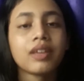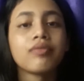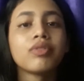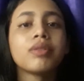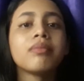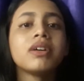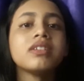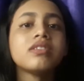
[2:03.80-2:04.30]

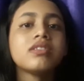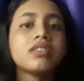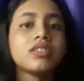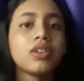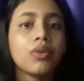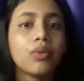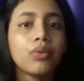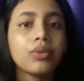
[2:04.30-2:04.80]
We must
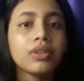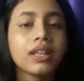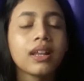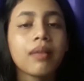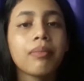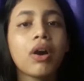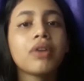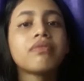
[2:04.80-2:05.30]
know that
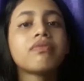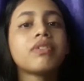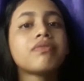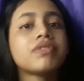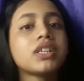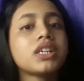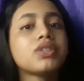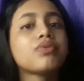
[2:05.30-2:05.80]
about
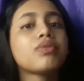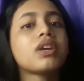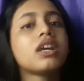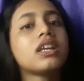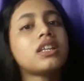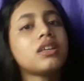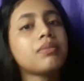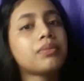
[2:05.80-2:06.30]
50 to
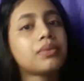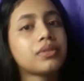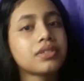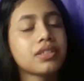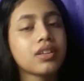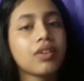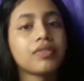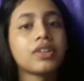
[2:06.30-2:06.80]

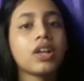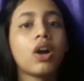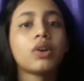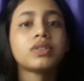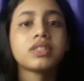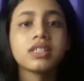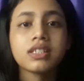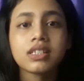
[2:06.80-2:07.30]
80% of the
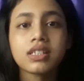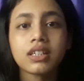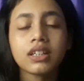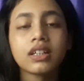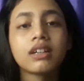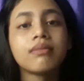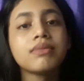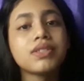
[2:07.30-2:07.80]
oxygen
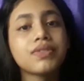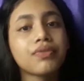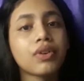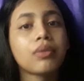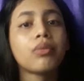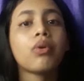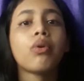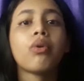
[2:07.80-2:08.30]
comes
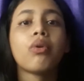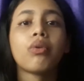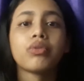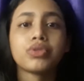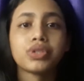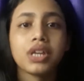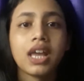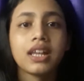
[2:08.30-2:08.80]
from
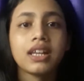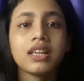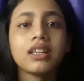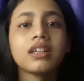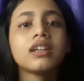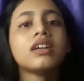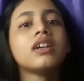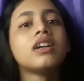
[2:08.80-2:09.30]

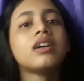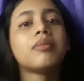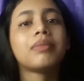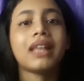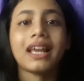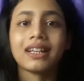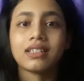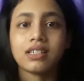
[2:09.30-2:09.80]
oceanic
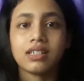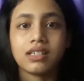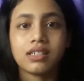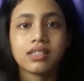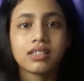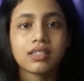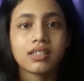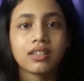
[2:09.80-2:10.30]

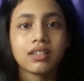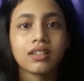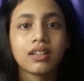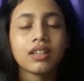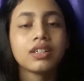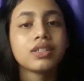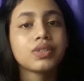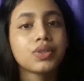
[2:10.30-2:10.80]
planktons.
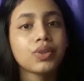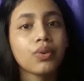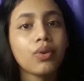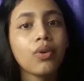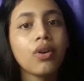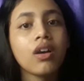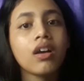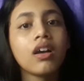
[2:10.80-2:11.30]

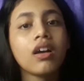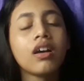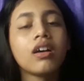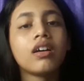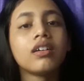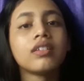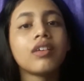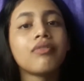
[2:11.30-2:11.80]
So,
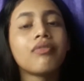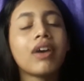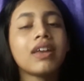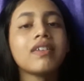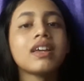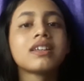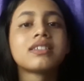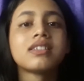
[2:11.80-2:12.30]
the
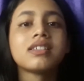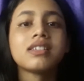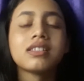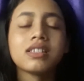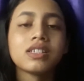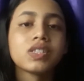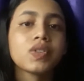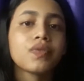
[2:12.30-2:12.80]
very
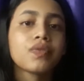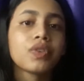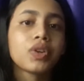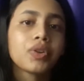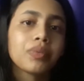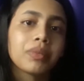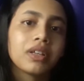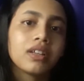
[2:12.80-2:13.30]
existence of
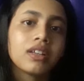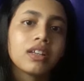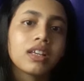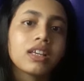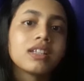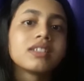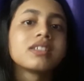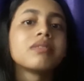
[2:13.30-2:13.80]
human
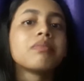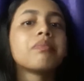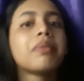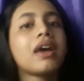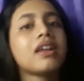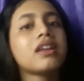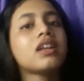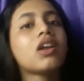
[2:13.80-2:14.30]
is
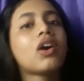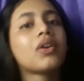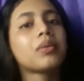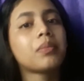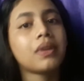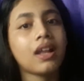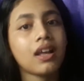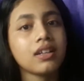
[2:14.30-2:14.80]
dependent
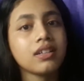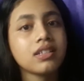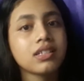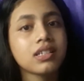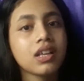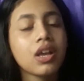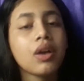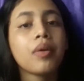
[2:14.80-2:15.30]
on
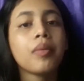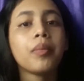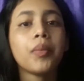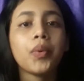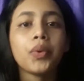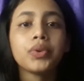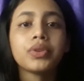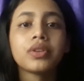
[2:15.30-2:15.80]
plants
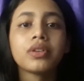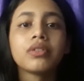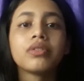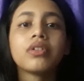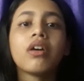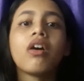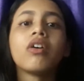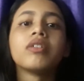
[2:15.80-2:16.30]
both
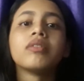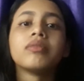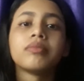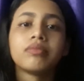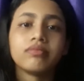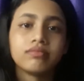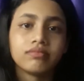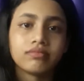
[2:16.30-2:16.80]
on
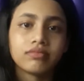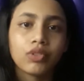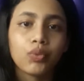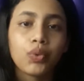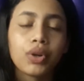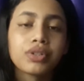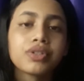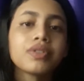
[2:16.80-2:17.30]

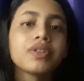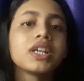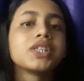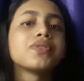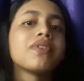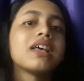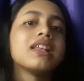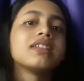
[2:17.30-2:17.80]
water
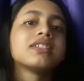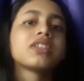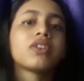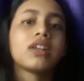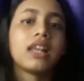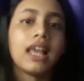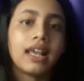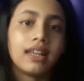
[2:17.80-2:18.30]
as well as
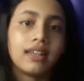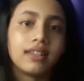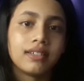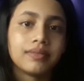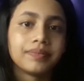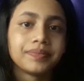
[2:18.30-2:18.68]
on land.